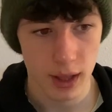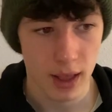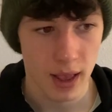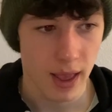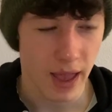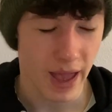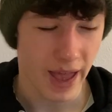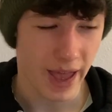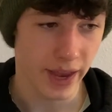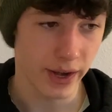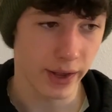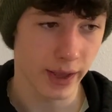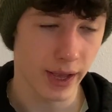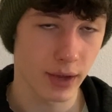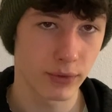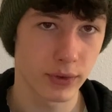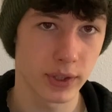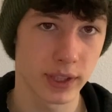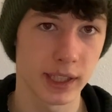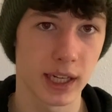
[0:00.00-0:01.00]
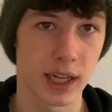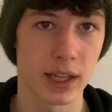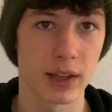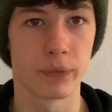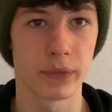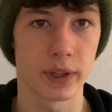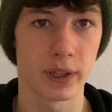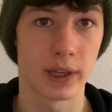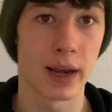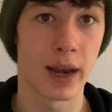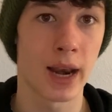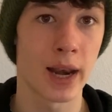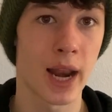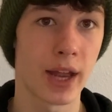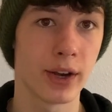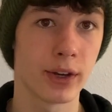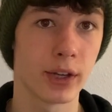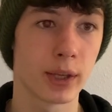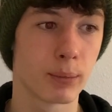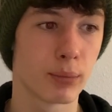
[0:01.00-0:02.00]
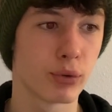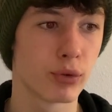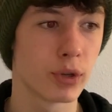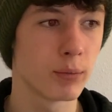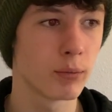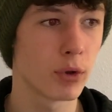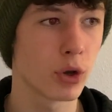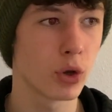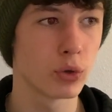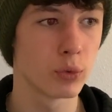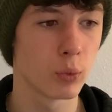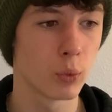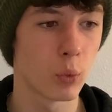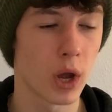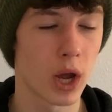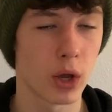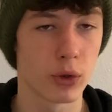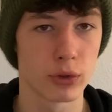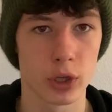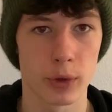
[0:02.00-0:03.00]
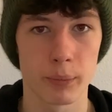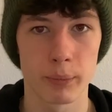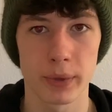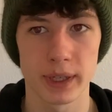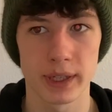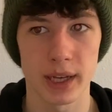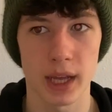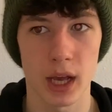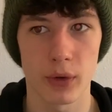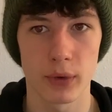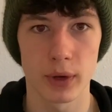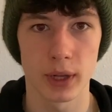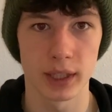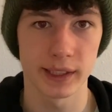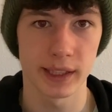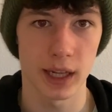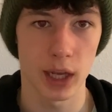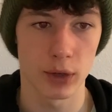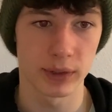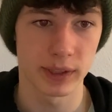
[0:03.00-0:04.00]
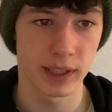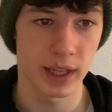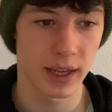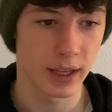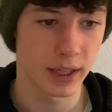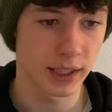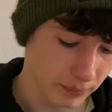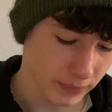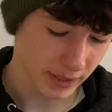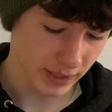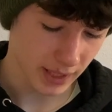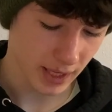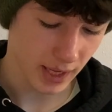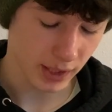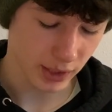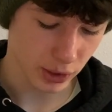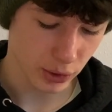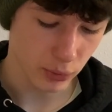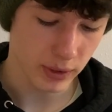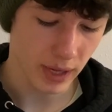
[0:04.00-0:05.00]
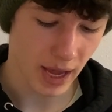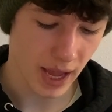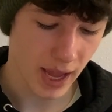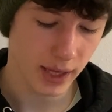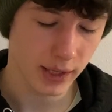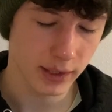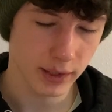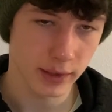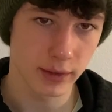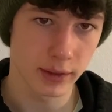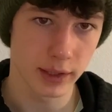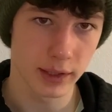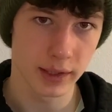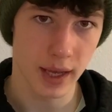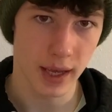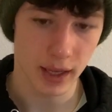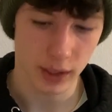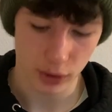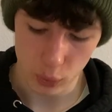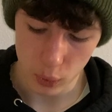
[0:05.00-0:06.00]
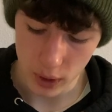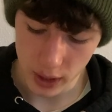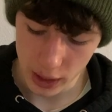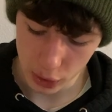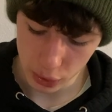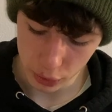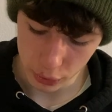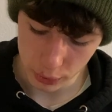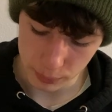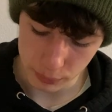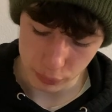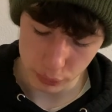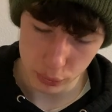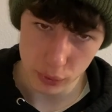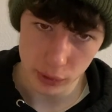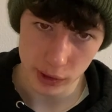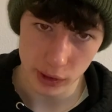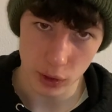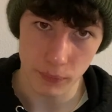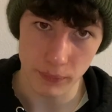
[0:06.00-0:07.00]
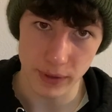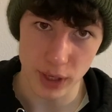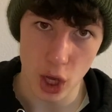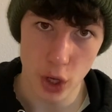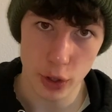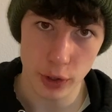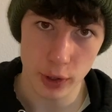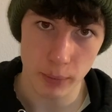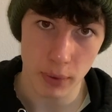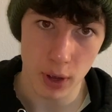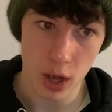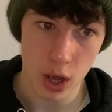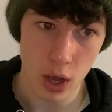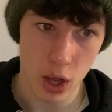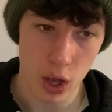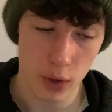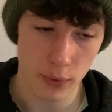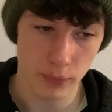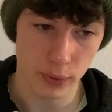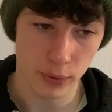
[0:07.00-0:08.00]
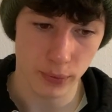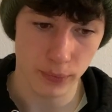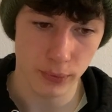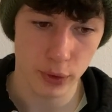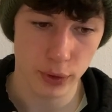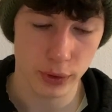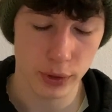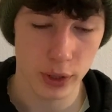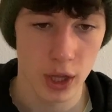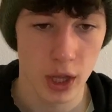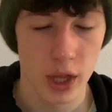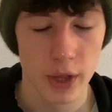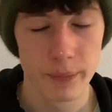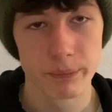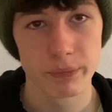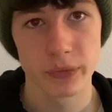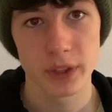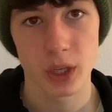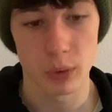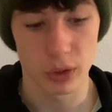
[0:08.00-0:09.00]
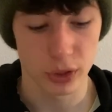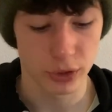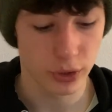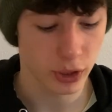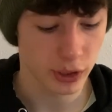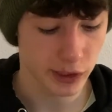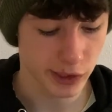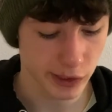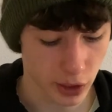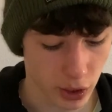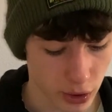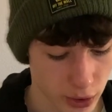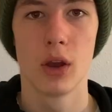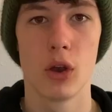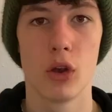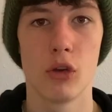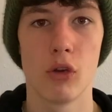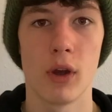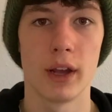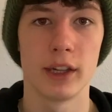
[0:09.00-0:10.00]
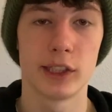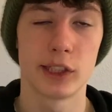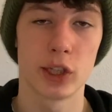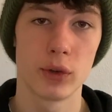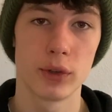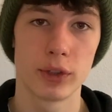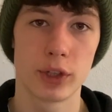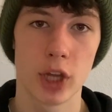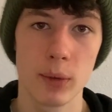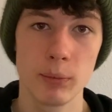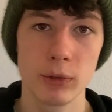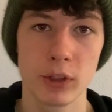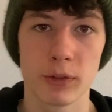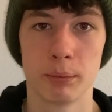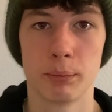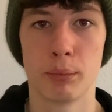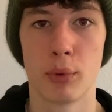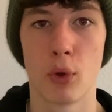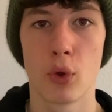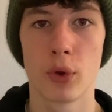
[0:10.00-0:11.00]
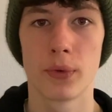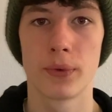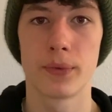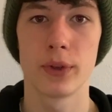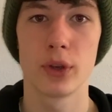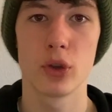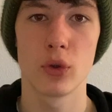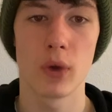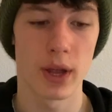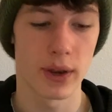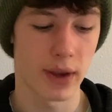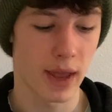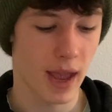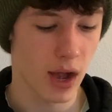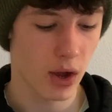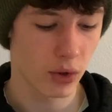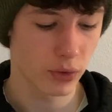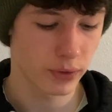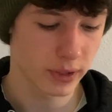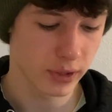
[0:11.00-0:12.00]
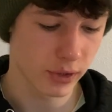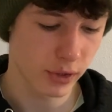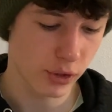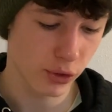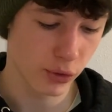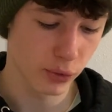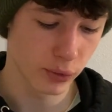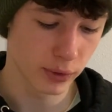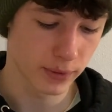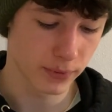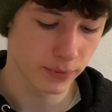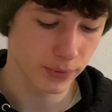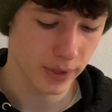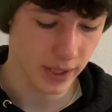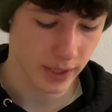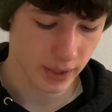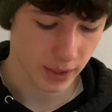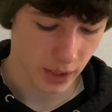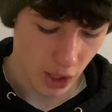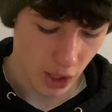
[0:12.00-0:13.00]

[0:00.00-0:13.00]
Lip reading: And I have to say that landing primo while jumping down a set of stairs, yeah, you can get quite a lot of bruise on the under part of your foot, which does suck. Alright, so in terms of board feel and how these shoes flick,